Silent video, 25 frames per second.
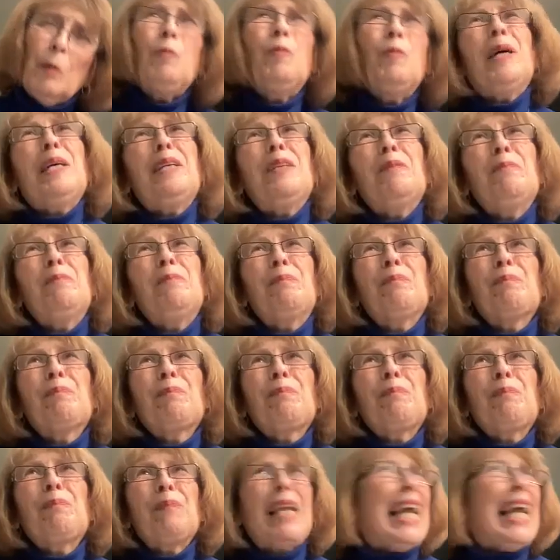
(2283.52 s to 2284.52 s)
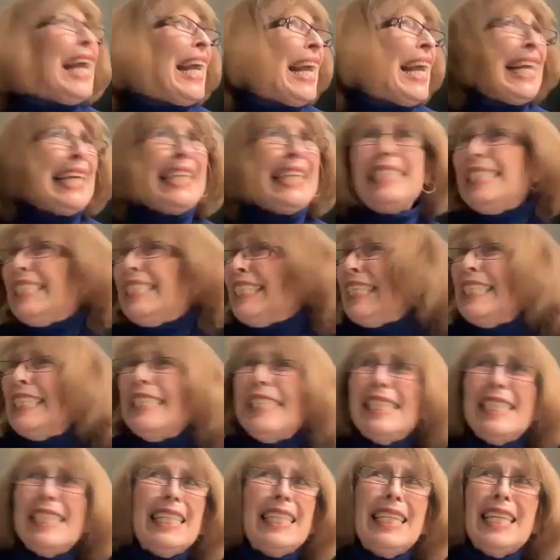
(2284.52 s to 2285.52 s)
well,
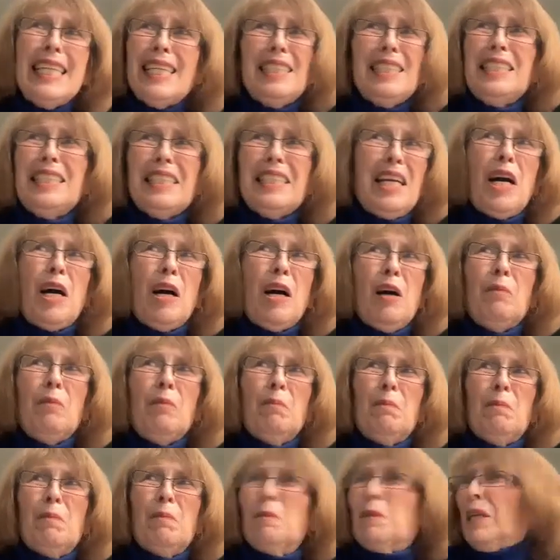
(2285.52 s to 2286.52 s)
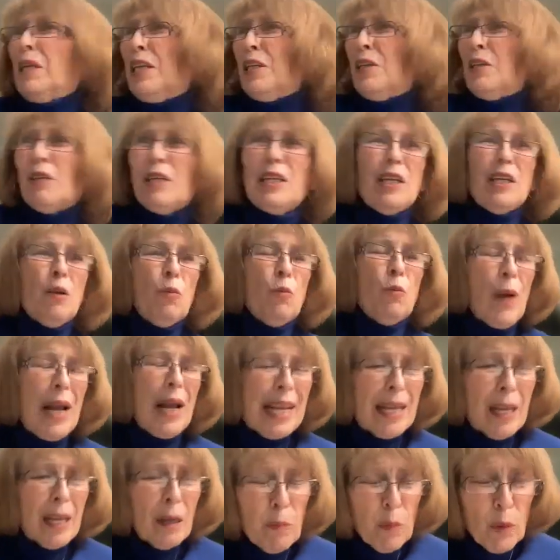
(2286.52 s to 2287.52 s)
ADD doesn't come, you don't
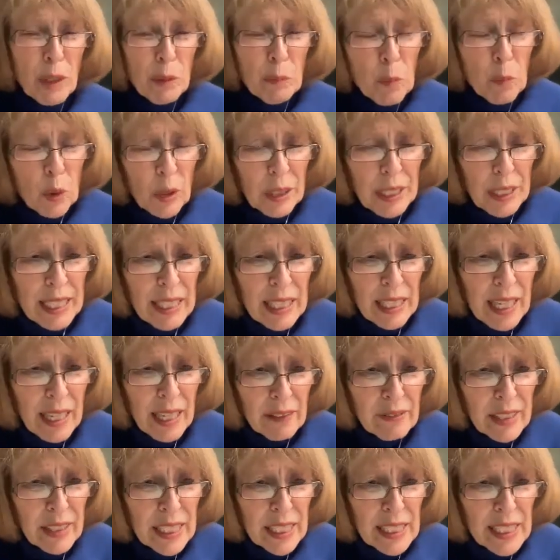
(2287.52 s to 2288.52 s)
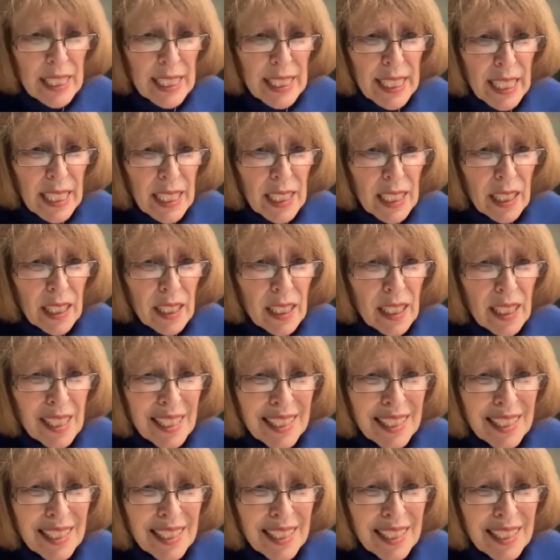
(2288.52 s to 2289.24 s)
wake up one morning and have ADD.